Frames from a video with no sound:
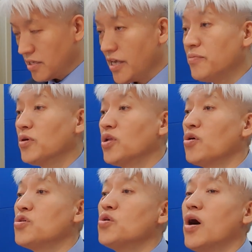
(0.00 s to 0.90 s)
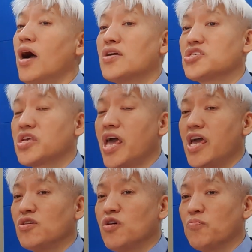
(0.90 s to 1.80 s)
Even though you are
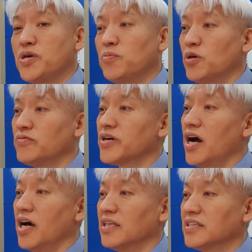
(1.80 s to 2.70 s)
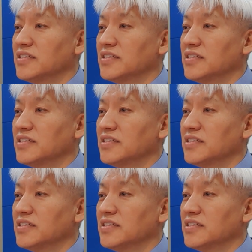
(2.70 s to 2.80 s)
saying you are people of God,